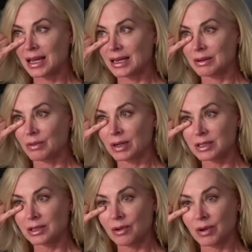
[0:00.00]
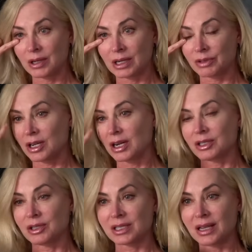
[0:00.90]
And he wants to know why you never talk
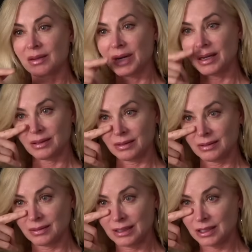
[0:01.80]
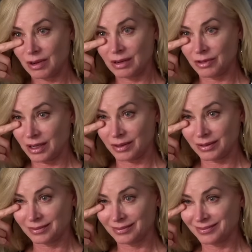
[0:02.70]
to your son about his grandfather.